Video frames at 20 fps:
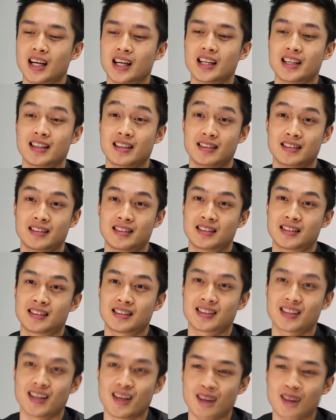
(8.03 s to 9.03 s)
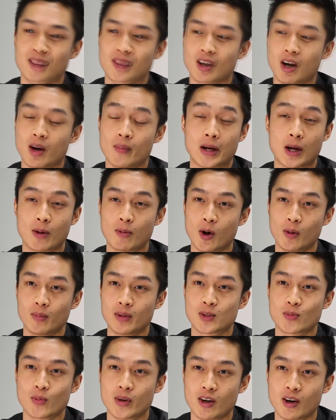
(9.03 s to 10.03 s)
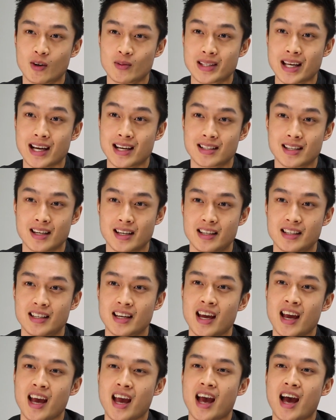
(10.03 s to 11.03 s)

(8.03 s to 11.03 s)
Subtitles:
is I became homeless when I was 18,